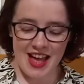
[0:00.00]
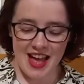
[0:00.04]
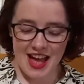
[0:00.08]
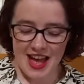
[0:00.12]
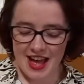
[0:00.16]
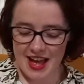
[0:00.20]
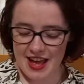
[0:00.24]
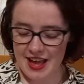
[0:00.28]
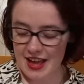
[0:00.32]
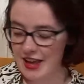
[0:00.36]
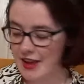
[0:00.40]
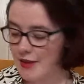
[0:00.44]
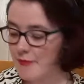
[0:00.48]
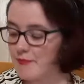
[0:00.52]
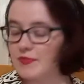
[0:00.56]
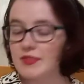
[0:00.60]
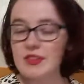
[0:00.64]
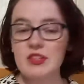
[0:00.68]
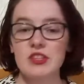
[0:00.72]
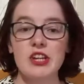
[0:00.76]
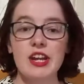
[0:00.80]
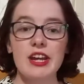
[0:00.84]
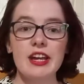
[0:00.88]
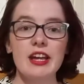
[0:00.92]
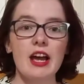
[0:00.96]

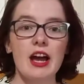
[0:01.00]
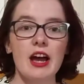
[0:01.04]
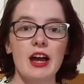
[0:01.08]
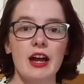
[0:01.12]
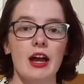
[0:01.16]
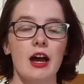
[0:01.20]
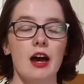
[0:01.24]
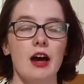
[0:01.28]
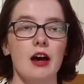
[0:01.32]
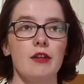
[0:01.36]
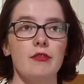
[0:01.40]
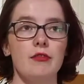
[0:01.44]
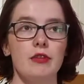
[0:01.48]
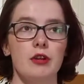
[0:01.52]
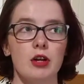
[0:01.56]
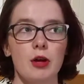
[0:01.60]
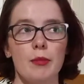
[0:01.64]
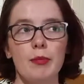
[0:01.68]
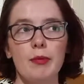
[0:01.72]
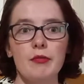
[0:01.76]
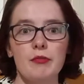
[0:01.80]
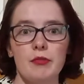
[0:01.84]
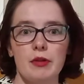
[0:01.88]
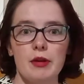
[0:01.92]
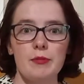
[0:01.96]
Today I have a couple
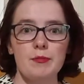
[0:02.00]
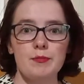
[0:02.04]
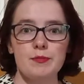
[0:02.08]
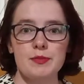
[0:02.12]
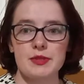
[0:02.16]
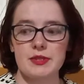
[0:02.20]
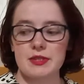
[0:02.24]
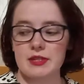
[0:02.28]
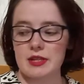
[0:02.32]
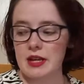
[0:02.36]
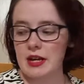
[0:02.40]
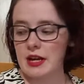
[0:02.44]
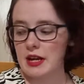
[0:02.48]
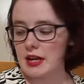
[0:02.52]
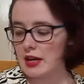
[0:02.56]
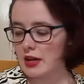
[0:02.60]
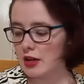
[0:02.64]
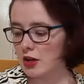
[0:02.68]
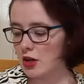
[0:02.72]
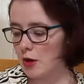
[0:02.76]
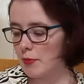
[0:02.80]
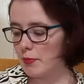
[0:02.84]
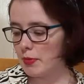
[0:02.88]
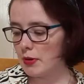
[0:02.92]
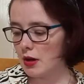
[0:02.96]
of whips, a
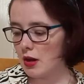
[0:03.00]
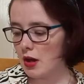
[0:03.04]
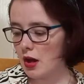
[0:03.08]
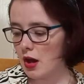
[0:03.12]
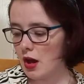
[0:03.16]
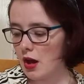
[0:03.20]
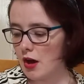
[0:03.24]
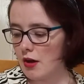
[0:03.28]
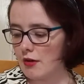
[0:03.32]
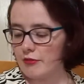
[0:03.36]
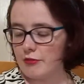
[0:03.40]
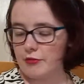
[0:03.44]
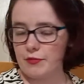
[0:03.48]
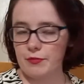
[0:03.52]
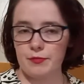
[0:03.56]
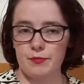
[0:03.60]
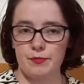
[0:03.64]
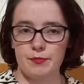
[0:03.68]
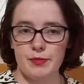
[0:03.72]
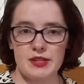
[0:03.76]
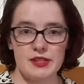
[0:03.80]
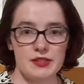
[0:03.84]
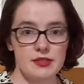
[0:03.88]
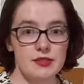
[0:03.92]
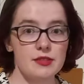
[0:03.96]
couple of
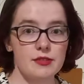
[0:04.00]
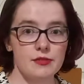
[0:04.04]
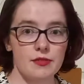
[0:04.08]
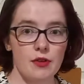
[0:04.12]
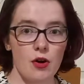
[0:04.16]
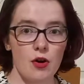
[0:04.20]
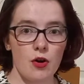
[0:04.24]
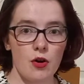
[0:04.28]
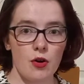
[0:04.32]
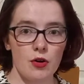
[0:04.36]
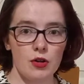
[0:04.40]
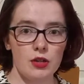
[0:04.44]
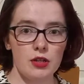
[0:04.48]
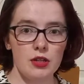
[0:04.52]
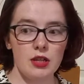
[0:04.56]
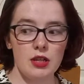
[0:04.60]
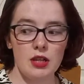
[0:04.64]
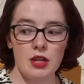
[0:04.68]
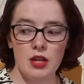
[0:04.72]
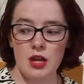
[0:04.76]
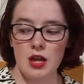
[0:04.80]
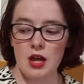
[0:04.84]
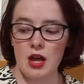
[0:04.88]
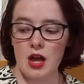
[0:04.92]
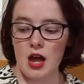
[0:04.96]
pieces of haul,
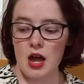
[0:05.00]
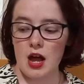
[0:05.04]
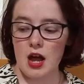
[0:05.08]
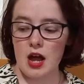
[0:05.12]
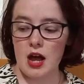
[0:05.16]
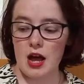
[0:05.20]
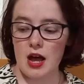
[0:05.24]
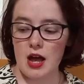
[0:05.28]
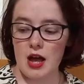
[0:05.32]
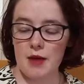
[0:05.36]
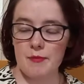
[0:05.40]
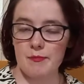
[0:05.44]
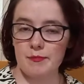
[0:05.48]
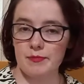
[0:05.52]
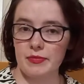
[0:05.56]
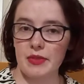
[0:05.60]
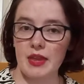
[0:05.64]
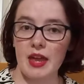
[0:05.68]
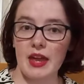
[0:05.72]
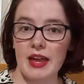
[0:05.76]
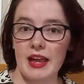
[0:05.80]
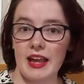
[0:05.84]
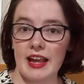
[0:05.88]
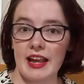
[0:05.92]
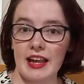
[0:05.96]

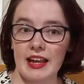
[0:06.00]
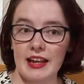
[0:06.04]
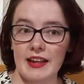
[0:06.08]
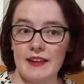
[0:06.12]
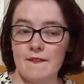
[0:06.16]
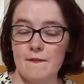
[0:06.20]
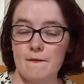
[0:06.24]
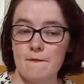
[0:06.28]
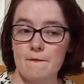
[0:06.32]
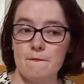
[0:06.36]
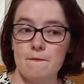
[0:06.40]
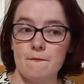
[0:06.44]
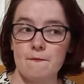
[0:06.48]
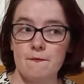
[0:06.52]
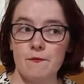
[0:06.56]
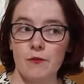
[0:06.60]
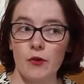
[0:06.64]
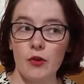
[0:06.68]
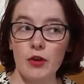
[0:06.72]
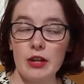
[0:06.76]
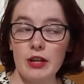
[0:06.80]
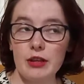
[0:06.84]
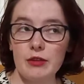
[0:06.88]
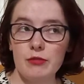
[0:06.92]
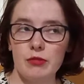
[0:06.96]
a
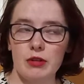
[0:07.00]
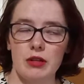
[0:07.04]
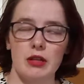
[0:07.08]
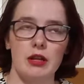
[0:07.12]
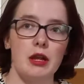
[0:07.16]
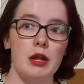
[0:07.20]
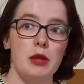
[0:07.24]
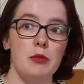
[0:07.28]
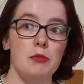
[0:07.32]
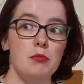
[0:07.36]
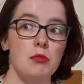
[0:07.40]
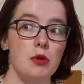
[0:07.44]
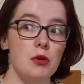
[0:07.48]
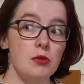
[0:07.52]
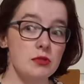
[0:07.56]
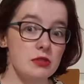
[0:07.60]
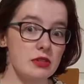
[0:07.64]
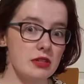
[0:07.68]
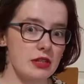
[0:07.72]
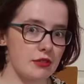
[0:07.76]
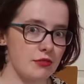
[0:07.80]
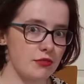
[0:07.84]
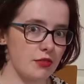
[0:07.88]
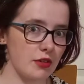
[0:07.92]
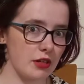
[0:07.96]

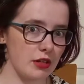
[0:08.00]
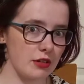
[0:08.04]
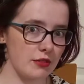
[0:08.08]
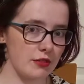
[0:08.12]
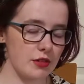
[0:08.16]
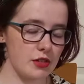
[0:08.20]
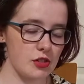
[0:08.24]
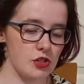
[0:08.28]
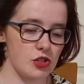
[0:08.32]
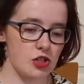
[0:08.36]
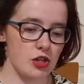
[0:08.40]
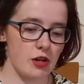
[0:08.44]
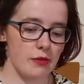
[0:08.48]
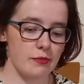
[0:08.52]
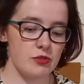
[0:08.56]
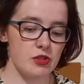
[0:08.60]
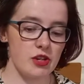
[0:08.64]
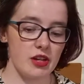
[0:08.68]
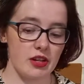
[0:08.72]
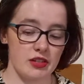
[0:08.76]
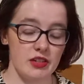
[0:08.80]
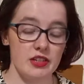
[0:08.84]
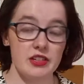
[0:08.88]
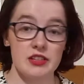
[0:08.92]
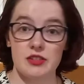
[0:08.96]
mostly fully finished
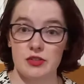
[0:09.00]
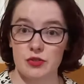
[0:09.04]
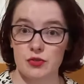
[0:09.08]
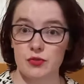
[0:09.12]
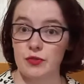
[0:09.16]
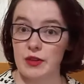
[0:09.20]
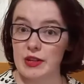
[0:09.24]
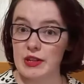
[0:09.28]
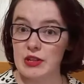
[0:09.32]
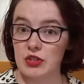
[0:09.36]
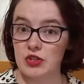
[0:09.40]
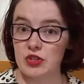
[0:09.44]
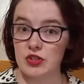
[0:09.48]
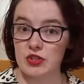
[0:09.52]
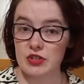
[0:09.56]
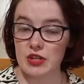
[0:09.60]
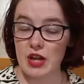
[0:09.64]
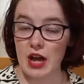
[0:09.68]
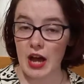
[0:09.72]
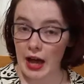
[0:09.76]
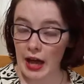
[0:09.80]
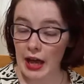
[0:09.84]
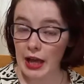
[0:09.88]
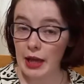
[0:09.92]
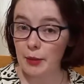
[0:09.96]
object. It's as finished as
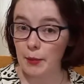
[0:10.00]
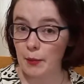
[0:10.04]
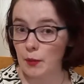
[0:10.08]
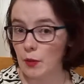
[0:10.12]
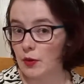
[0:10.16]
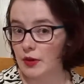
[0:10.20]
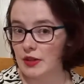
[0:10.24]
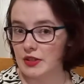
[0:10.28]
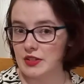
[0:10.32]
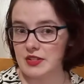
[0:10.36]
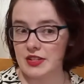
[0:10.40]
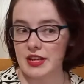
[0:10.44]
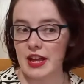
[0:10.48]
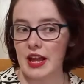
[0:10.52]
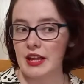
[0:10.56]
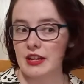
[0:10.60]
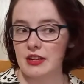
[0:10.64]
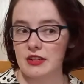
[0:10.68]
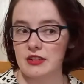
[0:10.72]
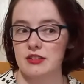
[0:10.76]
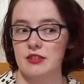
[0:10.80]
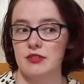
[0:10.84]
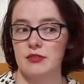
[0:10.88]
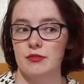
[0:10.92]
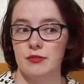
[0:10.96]
I am going to get
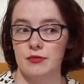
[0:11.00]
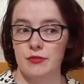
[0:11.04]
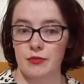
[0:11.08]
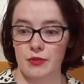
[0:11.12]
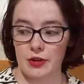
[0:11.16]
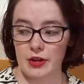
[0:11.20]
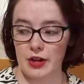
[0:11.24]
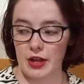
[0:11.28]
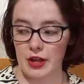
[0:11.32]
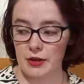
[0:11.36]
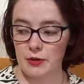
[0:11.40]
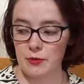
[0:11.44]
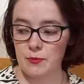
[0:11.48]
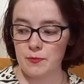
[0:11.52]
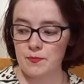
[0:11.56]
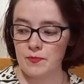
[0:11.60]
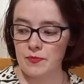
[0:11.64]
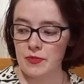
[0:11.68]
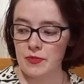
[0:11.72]
it for now.